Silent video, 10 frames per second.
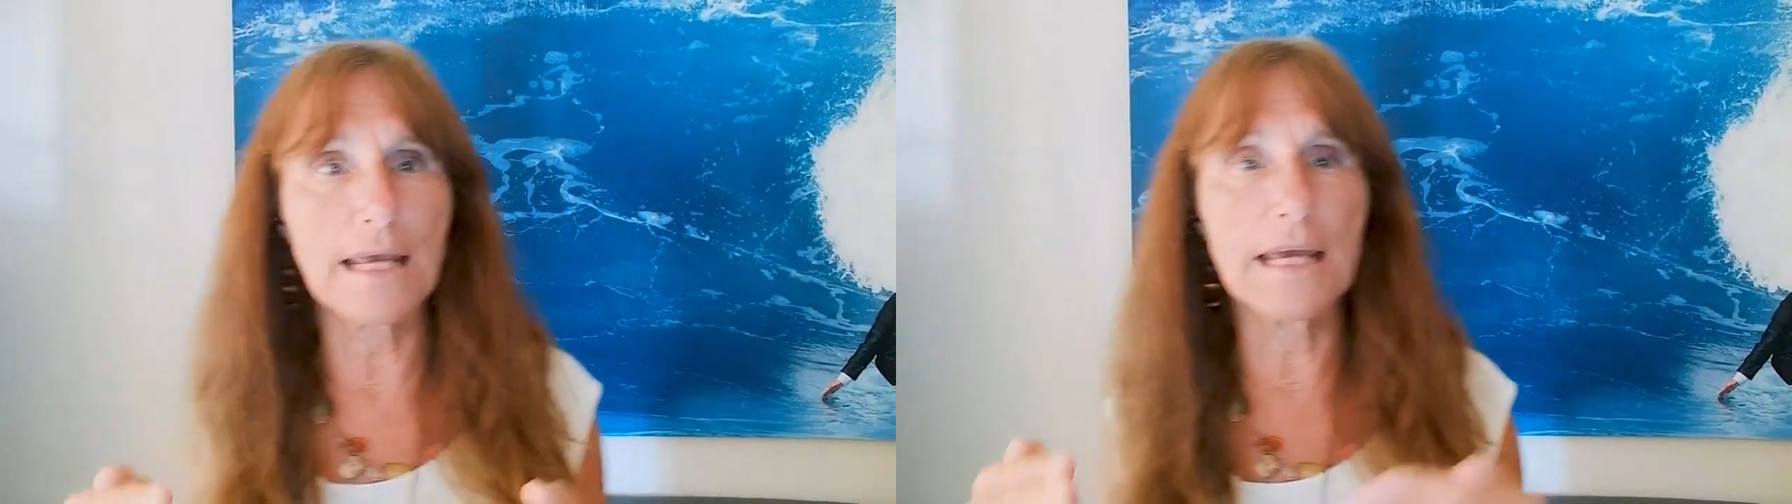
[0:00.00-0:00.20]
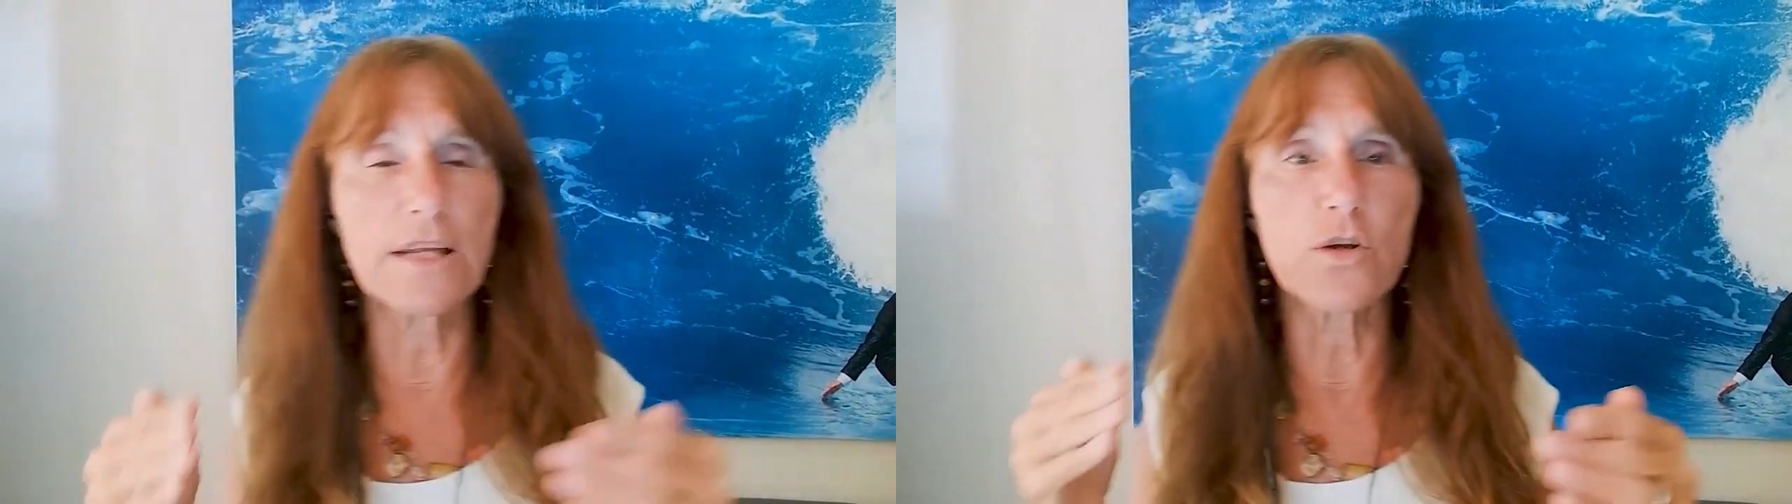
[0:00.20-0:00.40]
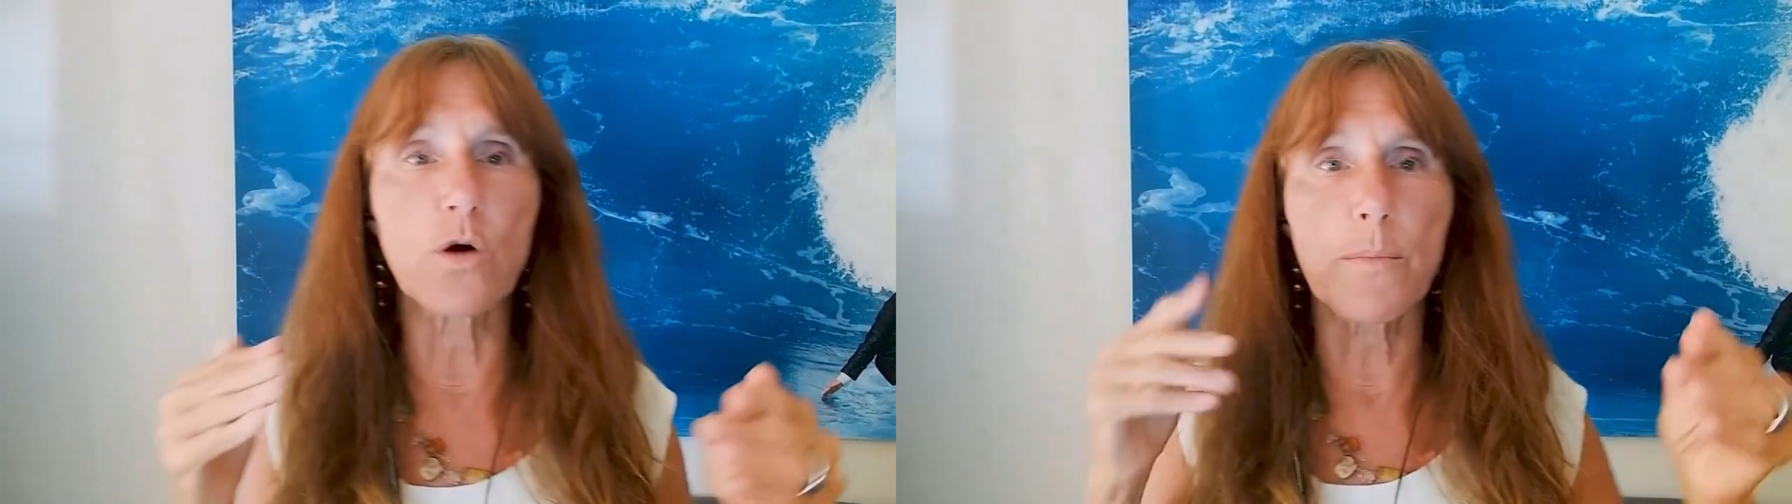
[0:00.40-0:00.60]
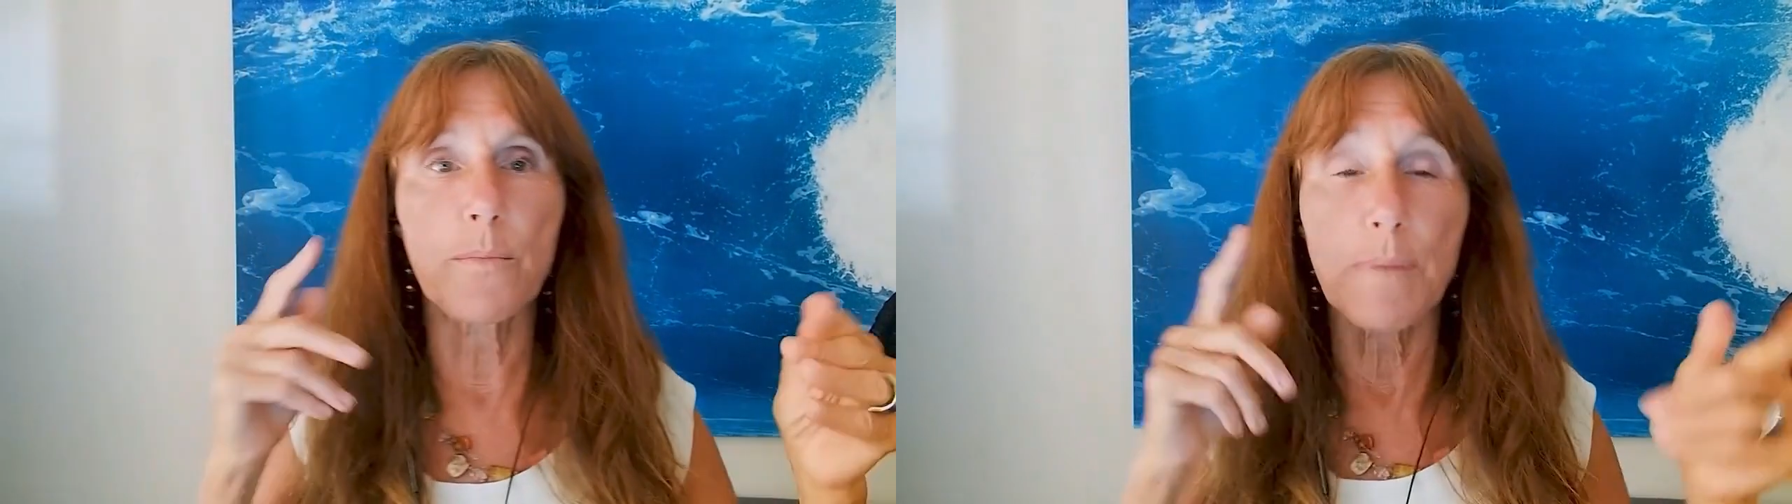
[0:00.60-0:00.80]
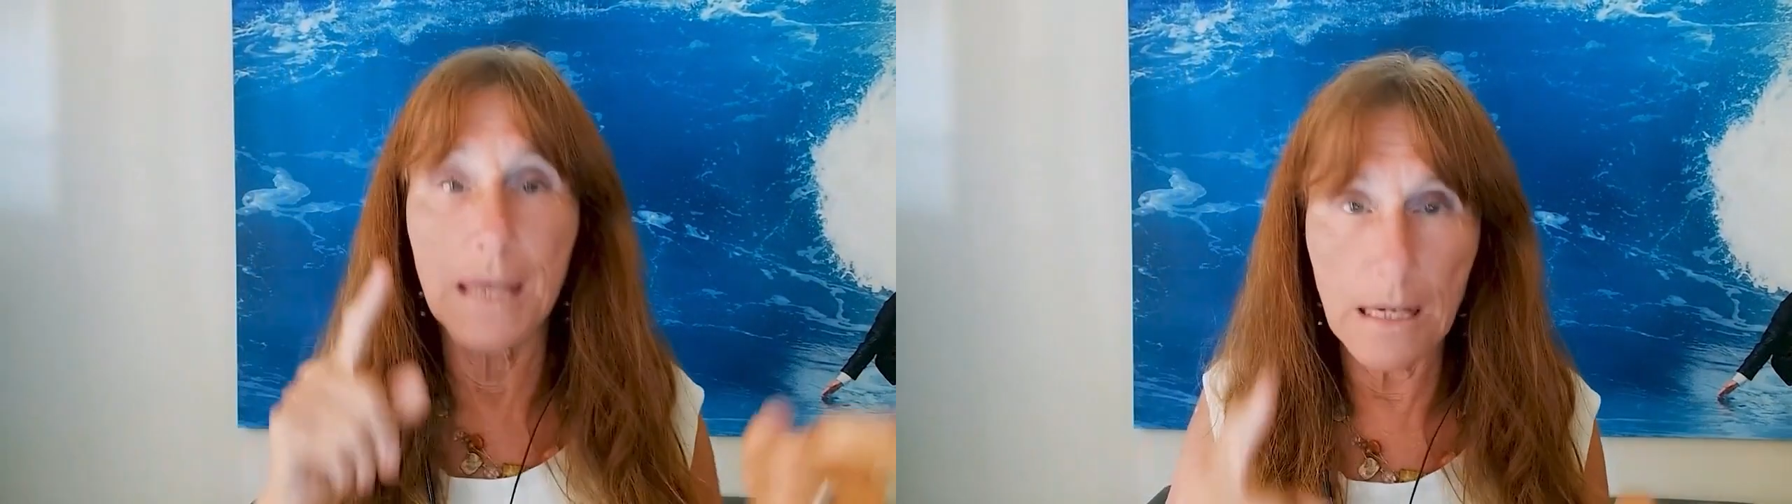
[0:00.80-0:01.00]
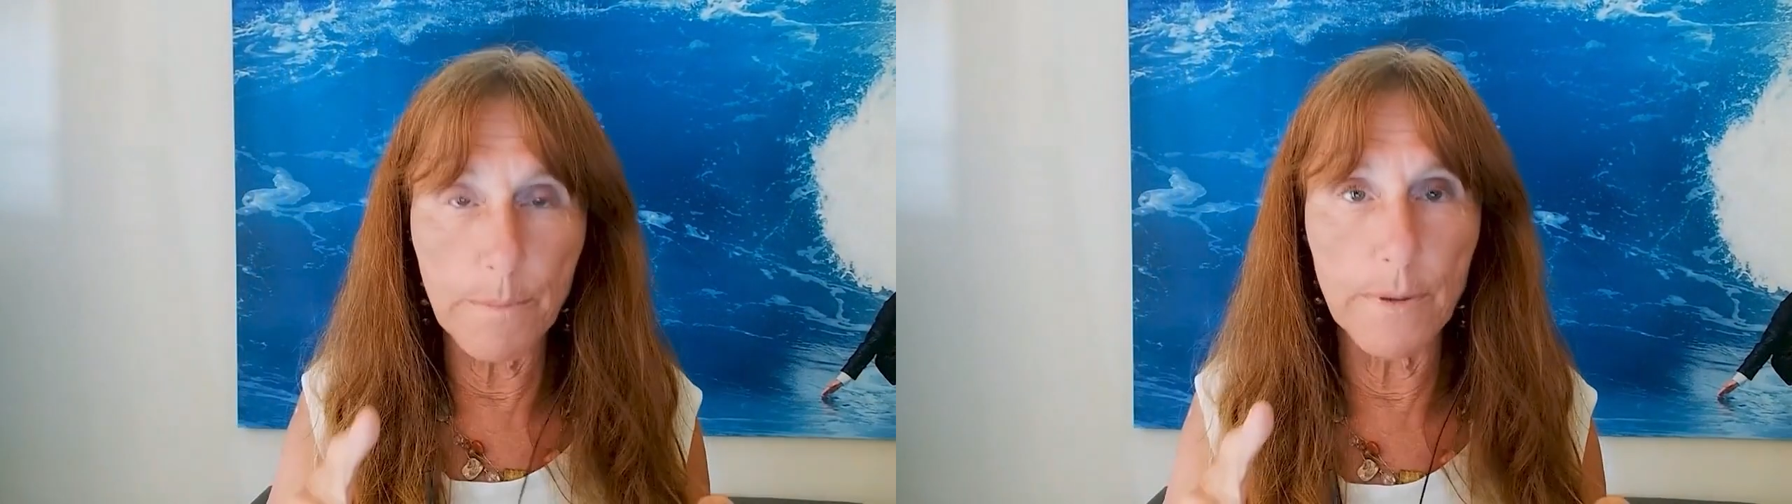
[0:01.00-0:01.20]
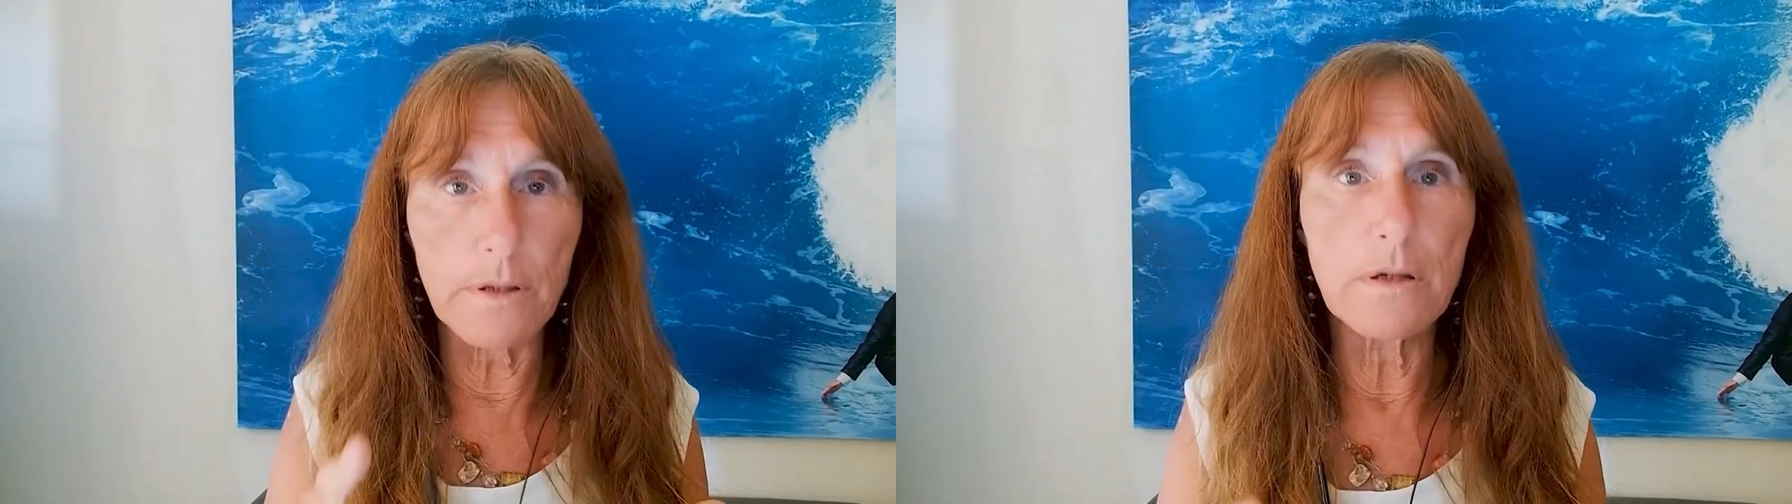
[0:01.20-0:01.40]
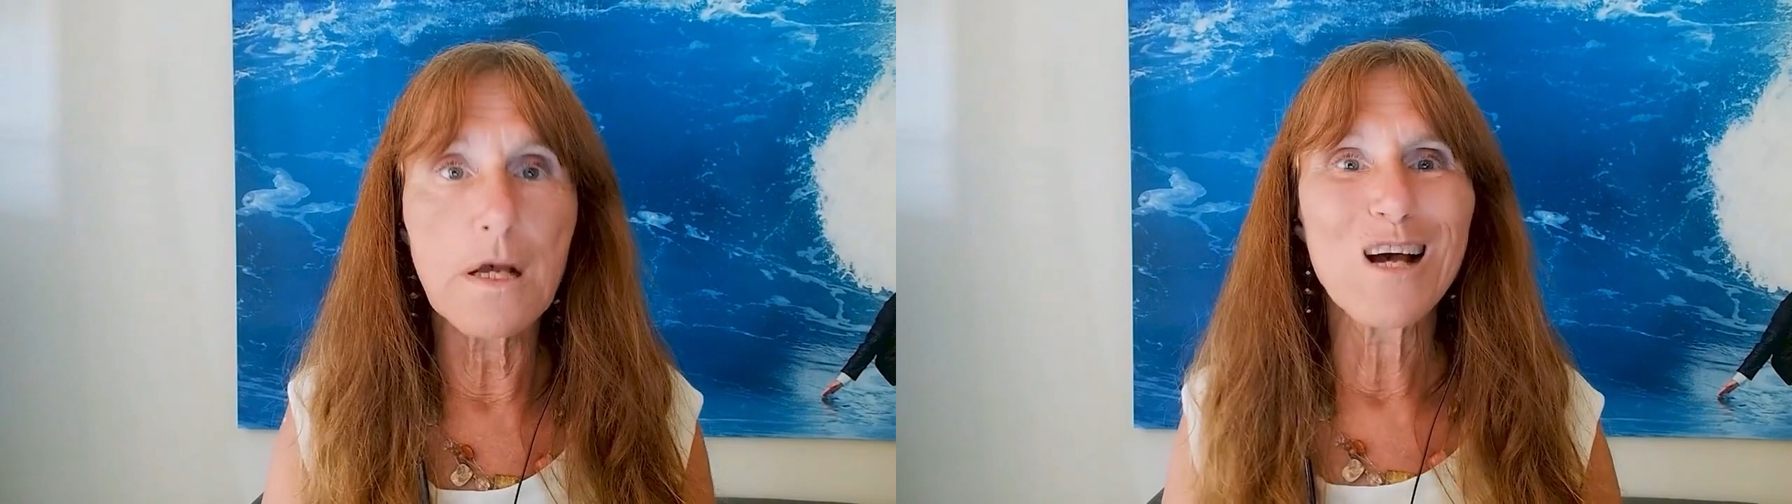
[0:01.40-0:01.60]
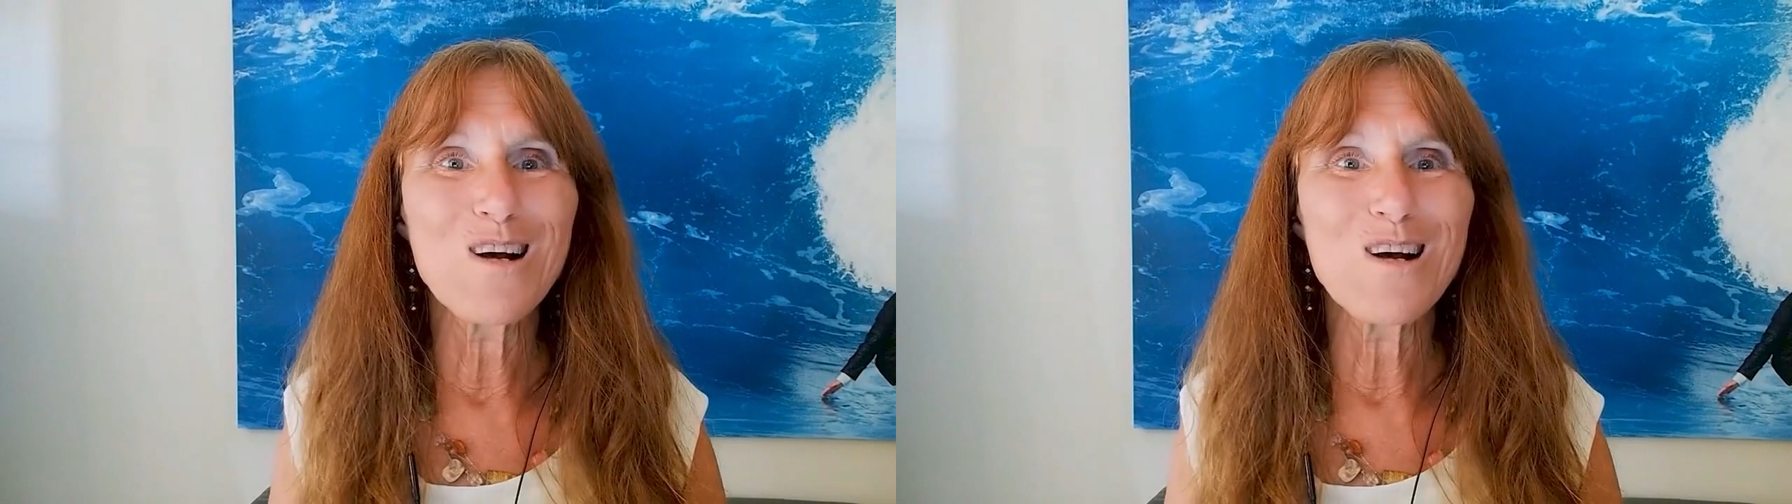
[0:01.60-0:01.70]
in your people